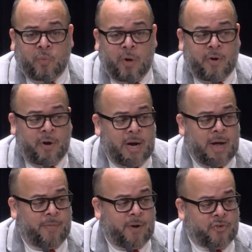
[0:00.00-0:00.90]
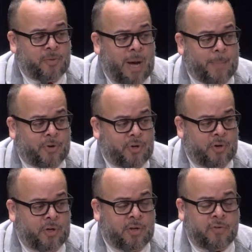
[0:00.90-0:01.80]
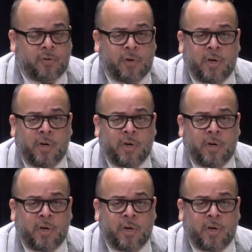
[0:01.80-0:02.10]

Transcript: whether or not there's some opportunities